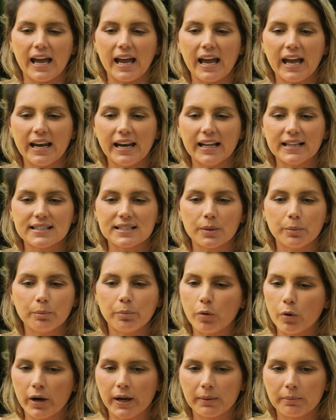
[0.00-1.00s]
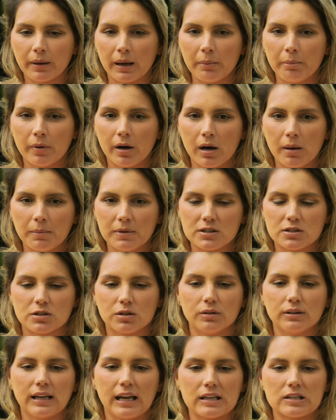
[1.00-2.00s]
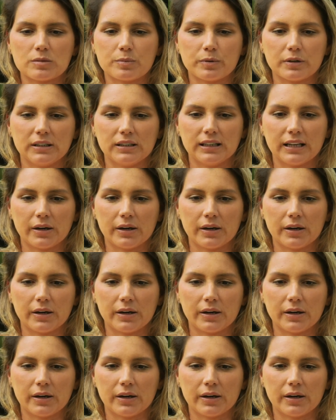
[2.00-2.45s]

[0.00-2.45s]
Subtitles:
And at some point, my mom is so desperate